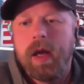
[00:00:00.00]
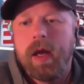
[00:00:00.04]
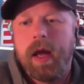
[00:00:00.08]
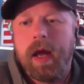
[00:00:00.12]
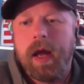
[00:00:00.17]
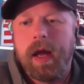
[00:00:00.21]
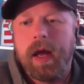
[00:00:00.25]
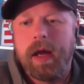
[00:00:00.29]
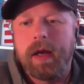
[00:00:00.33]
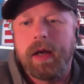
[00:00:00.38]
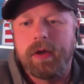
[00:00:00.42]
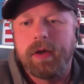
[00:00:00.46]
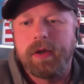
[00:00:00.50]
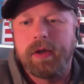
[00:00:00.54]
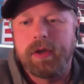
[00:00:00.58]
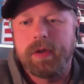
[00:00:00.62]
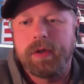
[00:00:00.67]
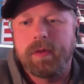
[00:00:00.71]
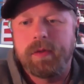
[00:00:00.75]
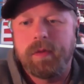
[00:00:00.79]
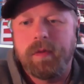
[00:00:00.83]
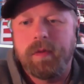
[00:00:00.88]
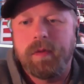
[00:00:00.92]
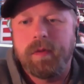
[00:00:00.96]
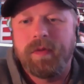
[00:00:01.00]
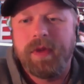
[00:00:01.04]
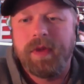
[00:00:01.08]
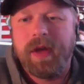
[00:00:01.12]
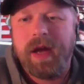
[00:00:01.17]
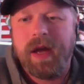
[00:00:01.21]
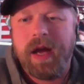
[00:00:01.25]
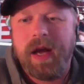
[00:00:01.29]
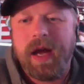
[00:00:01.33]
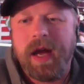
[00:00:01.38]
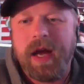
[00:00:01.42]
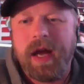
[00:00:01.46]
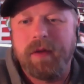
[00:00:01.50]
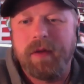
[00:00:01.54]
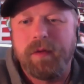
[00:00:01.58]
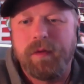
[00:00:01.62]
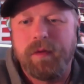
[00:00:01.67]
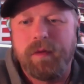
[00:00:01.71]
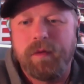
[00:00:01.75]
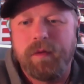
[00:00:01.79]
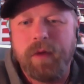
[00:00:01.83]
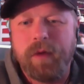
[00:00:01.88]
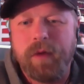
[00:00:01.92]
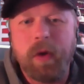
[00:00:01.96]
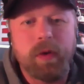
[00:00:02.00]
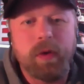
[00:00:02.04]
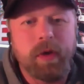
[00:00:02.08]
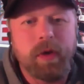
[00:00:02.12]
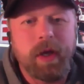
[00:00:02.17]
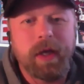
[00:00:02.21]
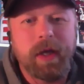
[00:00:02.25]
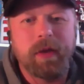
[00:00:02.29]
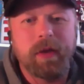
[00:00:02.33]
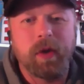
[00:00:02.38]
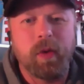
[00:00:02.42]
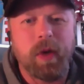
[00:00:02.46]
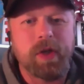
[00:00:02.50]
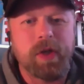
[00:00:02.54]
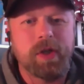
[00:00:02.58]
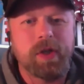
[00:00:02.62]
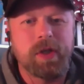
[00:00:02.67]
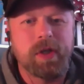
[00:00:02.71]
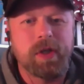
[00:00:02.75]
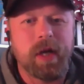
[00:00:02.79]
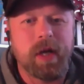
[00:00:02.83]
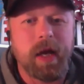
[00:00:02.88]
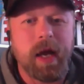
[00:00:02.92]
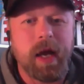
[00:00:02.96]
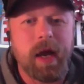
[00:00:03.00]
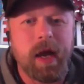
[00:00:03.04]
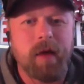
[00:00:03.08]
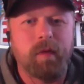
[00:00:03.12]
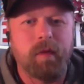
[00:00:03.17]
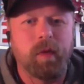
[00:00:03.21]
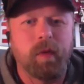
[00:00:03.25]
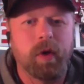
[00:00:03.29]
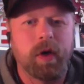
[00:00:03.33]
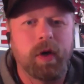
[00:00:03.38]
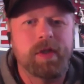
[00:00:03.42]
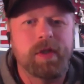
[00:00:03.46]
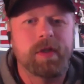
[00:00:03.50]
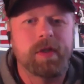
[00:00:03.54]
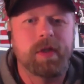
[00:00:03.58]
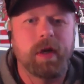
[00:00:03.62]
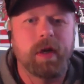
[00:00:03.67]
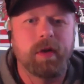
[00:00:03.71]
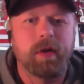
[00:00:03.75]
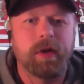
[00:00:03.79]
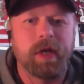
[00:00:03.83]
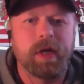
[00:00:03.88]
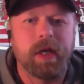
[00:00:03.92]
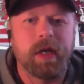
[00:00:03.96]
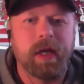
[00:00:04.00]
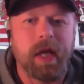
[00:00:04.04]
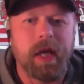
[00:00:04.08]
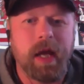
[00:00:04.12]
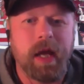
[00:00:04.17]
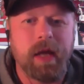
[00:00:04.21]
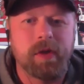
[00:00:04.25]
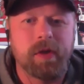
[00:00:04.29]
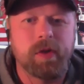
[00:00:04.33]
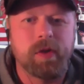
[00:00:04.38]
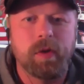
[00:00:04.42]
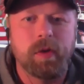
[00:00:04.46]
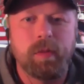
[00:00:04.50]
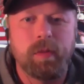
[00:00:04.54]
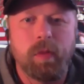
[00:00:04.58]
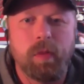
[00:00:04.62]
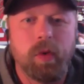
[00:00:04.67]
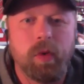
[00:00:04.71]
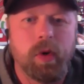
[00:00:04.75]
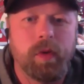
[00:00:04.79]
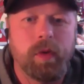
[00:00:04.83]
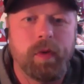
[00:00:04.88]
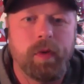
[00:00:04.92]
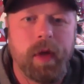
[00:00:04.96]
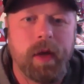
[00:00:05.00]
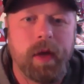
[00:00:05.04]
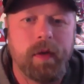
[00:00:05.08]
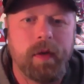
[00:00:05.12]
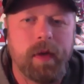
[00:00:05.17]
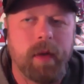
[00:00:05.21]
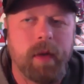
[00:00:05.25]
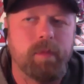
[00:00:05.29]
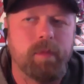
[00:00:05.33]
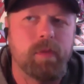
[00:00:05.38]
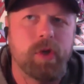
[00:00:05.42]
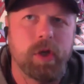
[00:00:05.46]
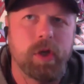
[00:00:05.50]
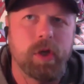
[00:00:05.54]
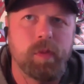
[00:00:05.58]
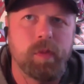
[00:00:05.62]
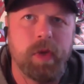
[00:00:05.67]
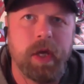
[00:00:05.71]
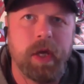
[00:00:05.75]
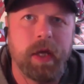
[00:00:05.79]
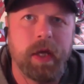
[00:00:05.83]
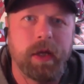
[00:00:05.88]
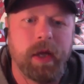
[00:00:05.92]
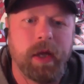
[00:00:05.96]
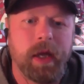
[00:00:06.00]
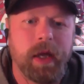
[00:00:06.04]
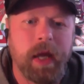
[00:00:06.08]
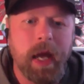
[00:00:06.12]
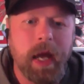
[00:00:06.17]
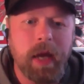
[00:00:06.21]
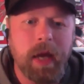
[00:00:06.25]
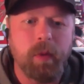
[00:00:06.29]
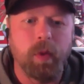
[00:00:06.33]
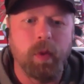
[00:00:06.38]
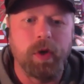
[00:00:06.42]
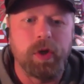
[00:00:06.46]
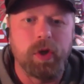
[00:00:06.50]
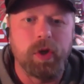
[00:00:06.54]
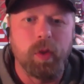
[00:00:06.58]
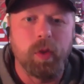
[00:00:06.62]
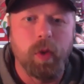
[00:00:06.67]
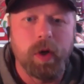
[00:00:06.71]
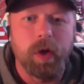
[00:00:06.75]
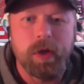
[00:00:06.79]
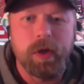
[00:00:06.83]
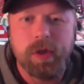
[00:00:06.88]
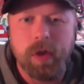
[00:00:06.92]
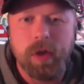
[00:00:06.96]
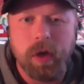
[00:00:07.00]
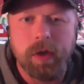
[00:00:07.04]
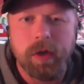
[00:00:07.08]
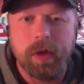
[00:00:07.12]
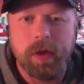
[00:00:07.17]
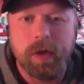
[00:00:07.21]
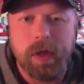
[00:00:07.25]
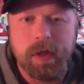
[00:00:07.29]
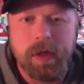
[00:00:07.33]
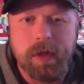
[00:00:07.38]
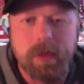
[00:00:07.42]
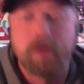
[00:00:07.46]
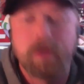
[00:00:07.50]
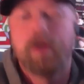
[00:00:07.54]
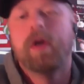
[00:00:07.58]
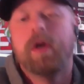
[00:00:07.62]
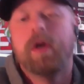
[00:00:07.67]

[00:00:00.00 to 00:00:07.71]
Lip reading: And I felt like the questions that I have weren't necessarily getting answered more than them just being like, hey, when do you want to start this?